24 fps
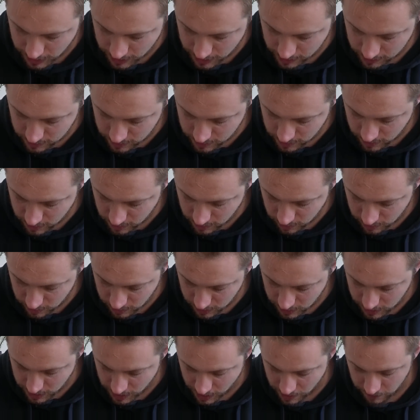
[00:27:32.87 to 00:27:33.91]
laser
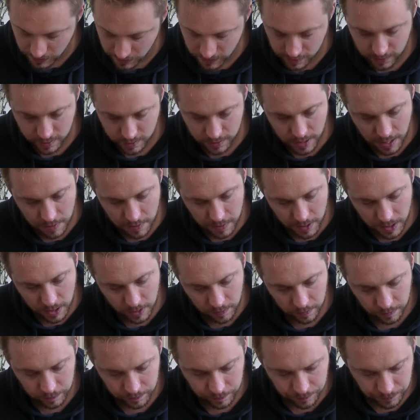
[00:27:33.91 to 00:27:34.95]
and heavy stubber.